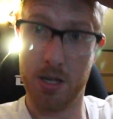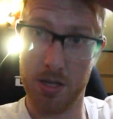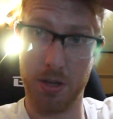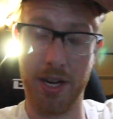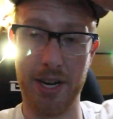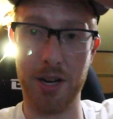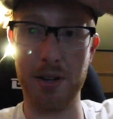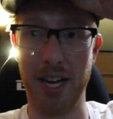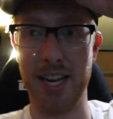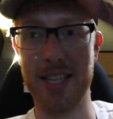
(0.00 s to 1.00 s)
So there you go,
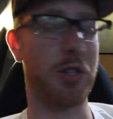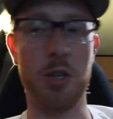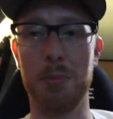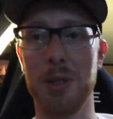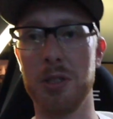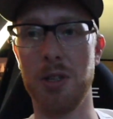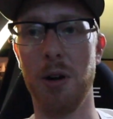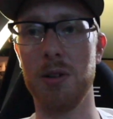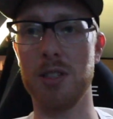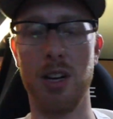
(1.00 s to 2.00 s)
guys, super
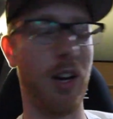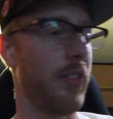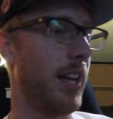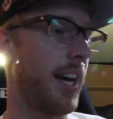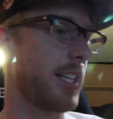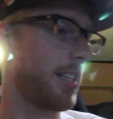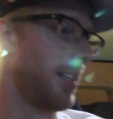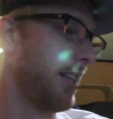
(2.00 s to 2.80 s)
stoked on that.